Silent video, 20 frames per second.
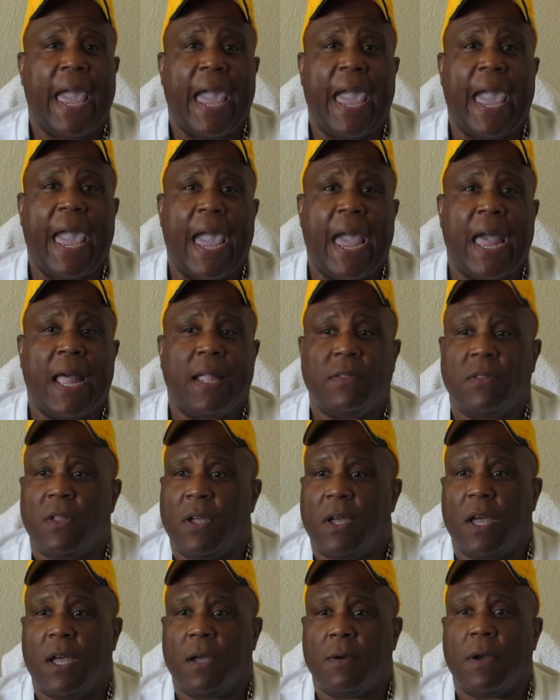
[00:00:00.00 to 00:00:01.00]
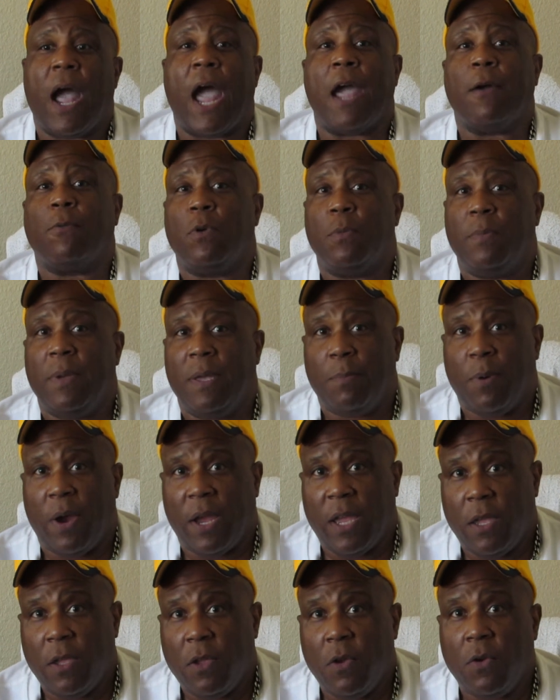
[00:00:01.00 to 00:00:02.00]
And I will be
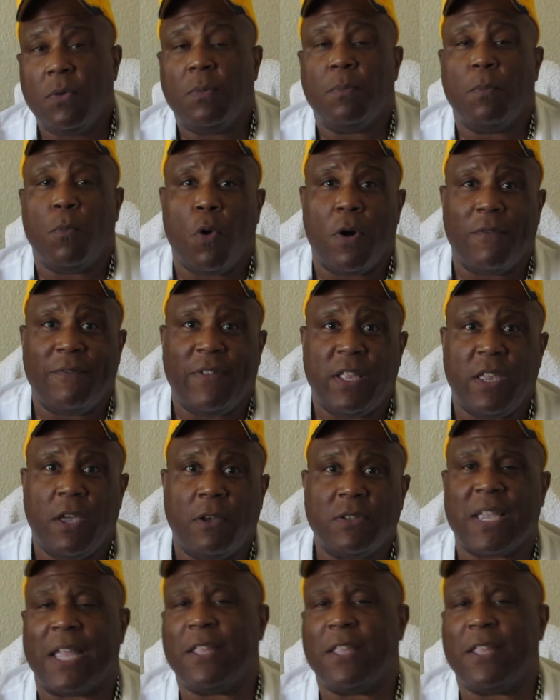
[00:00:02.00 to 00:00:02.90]
bringing you more videos.